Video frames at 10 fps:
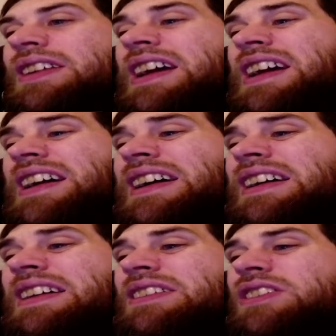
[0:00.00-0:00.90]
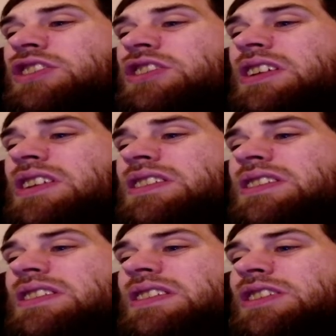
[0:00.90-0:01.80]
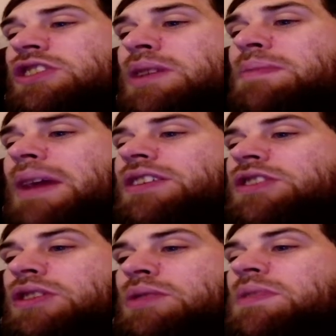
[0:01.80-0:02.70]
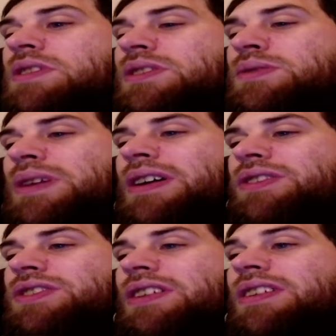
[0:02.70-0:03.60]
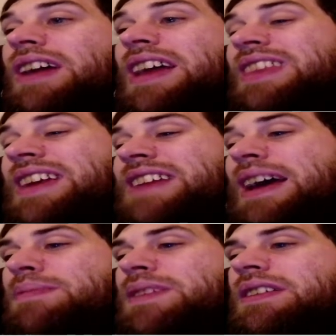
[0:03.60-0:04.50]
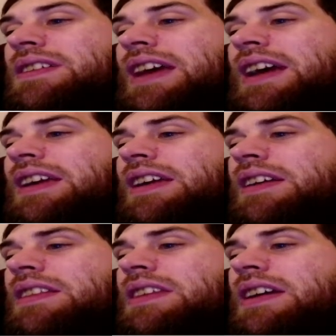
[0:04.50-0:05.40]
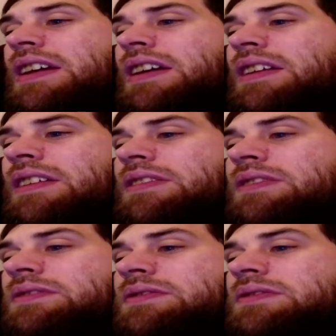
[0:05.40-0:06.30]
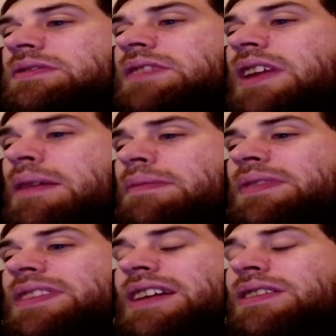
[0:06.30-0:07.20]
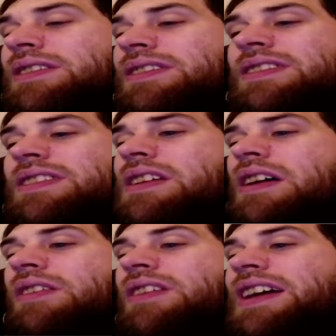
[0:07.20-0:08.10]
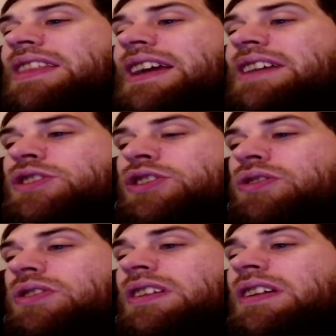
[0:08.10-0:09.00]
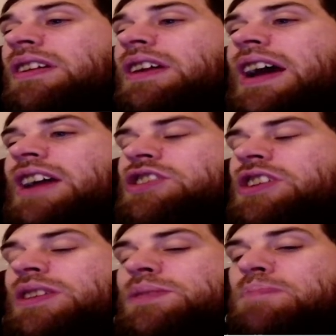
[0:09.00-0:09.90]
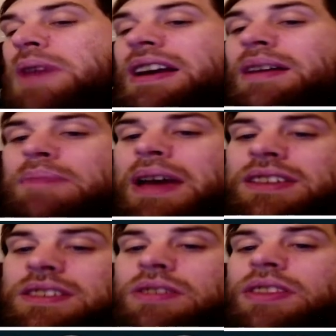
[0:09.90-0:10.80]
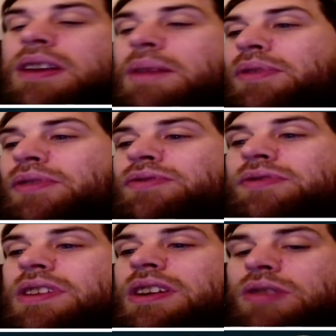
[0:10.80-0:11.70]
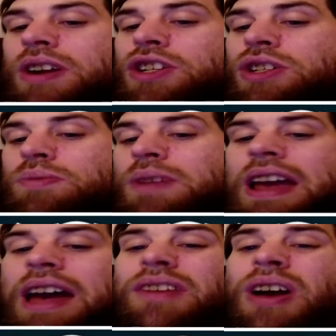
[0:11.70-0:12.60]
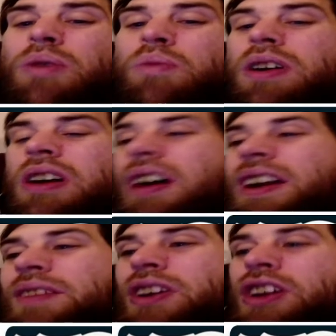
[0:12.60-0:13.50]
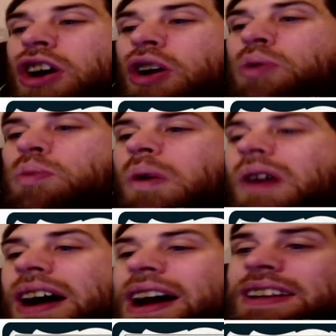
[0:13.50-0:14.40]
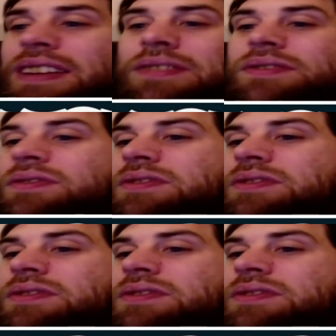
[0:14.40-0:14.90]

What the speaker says: yeah, she makes humans as well. So and they're tapped and attacking, aren't they? Yep, and that's good. And she gets bigger based on the number of creatures we have. We're kind of a go wide